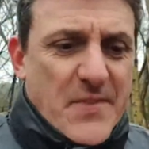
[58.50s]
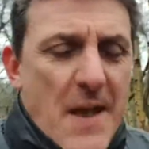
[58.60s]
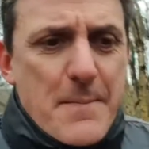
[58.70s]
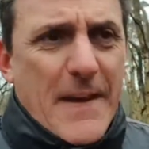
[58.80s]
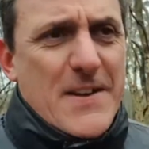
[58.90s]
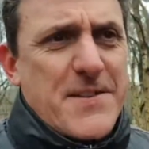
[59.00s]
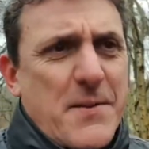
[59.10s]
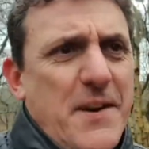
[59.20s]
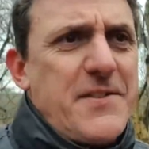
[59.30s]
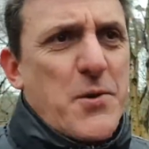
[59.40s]
Because I'm
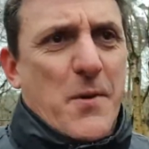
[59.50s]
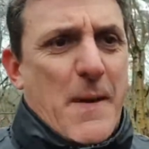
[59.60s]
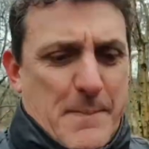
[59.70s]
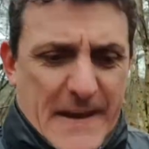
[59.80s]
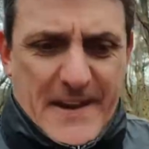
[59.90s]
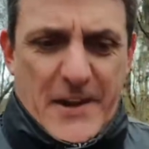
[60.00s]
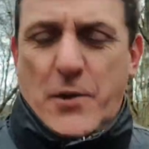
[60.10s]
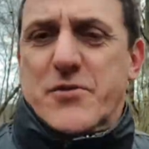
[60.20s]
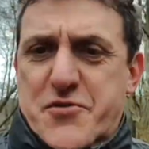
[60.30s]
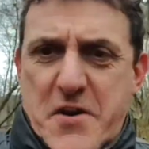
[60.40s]
going to talk about being a
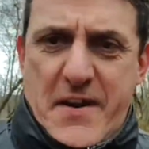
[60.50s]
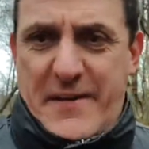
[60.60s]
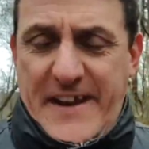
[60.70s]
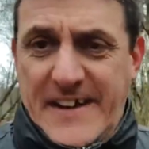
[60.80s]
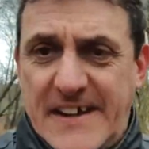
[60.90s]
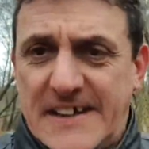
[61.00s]
contrarian.